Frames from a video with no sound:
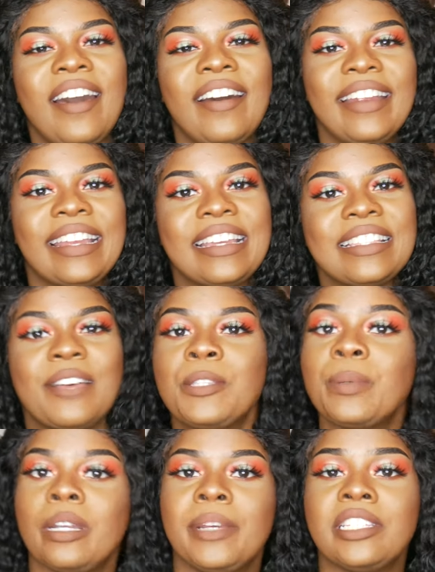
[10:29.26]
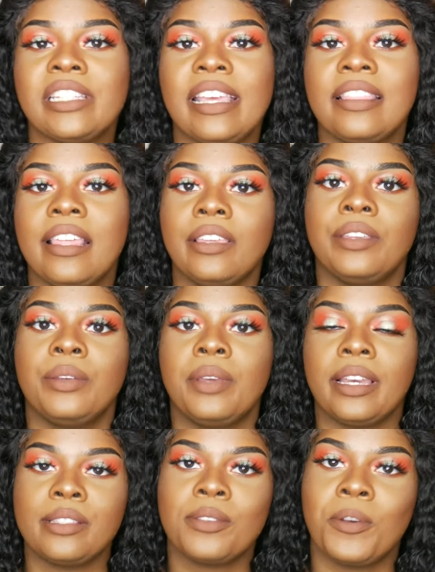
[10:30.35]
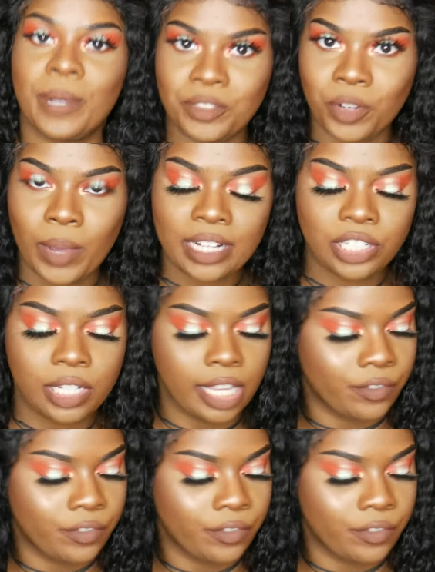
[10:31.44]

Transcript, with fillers: Alright guys, that was pretty much it. Thank you guys so much for watching.